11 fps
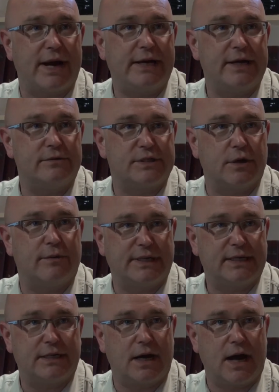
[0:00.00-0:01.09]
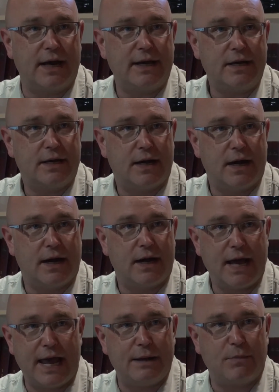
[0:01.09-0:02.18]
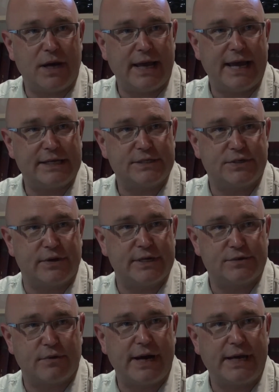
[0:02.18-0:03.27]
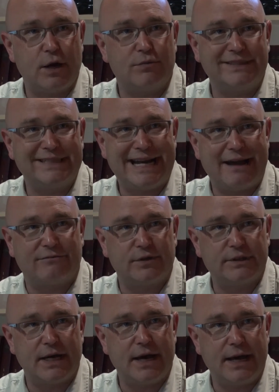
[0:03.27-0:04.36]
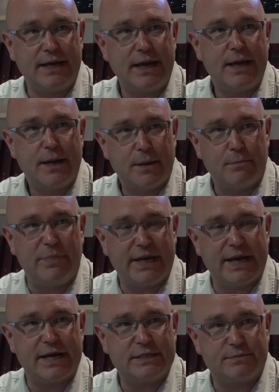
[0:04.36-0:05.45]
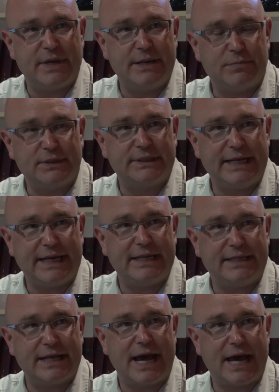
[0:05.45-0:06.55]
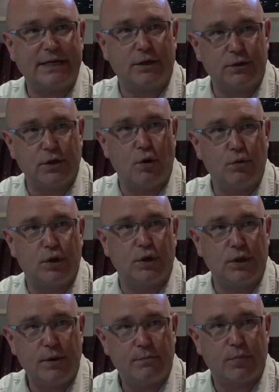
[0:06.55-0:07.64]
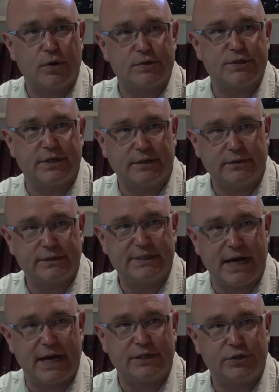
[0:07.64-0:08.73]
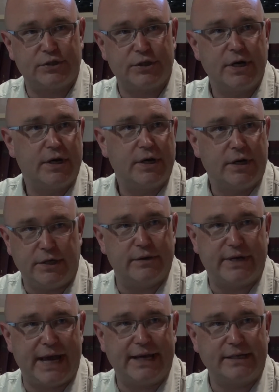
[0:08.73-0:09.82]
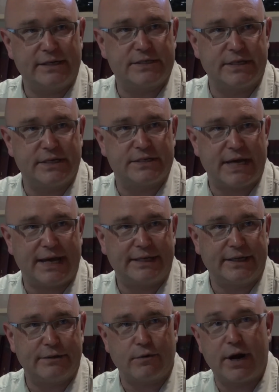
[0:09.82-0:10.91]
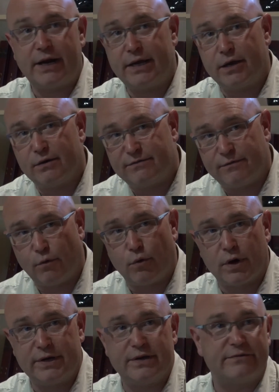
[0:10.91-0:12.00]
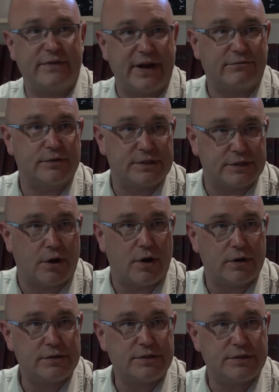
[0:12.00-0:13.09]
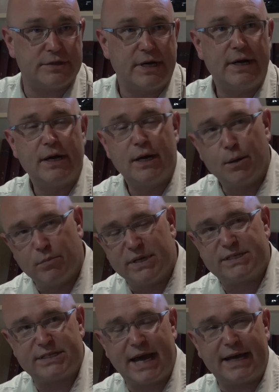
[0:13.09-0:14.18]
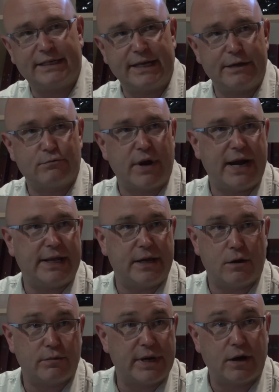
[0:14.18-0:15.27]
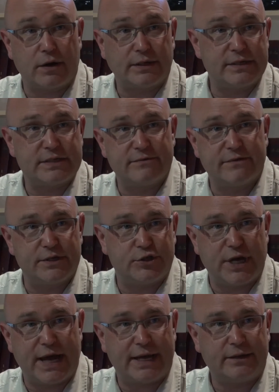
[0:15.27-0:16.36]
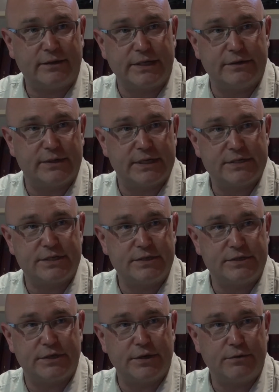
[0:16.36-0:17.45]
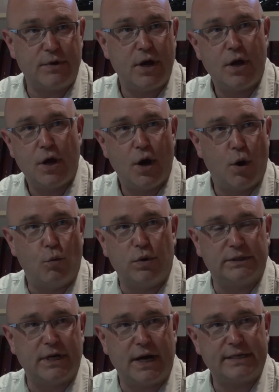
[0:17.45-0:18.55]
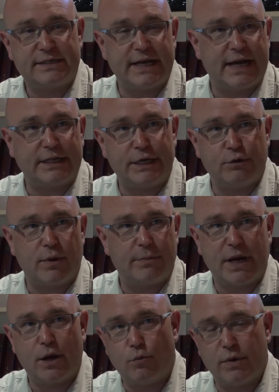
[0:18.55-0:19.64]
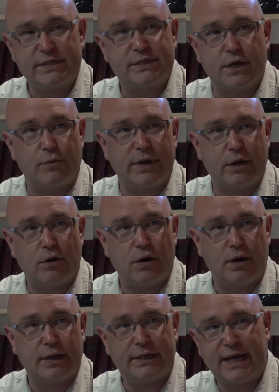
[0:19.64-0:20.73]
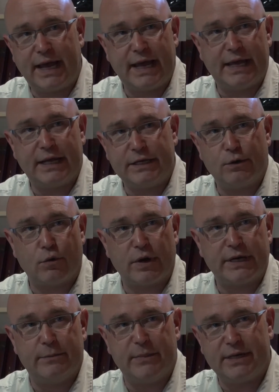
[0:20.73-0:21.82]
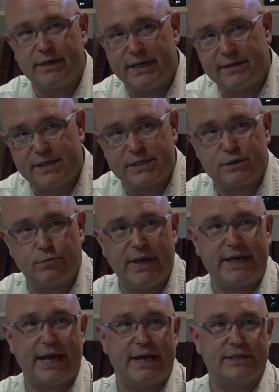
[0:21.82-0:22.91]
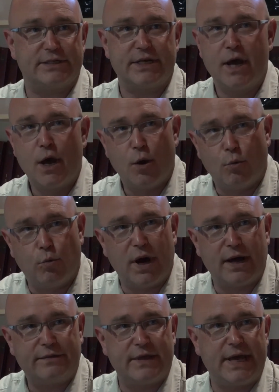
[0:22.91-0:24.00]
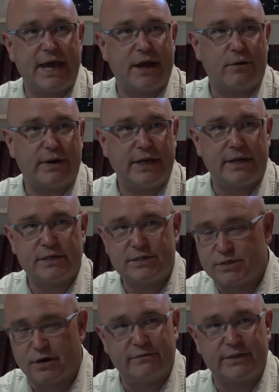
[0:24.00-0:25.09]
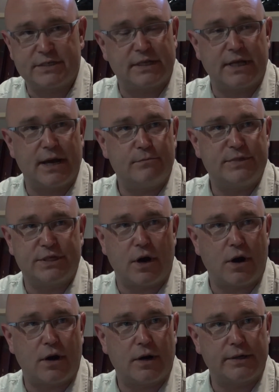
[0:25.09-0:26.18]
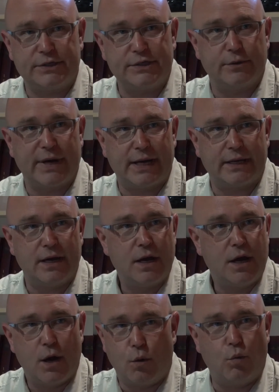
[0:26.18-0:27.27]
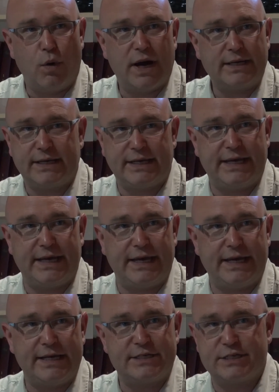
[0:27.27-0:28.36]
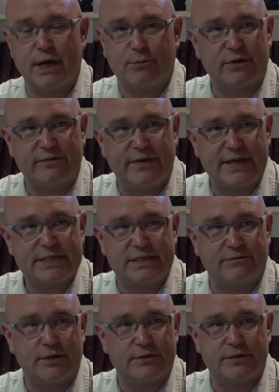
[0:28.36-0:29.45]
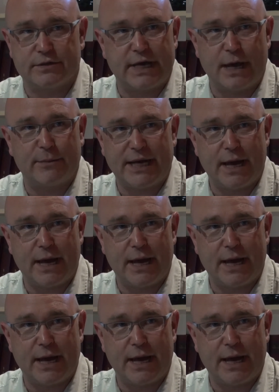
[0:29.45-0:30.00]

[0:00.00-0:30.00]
radio is going to die? And my answer is radio will never die, because people need that local personal touch. You can listen to satellite radio for your favorite songs, but satellite radio, regardless of the channel you listen to, will not tell you about what's going on in your community this weekend, what the area service clubs are doing, what key summer festivals are coming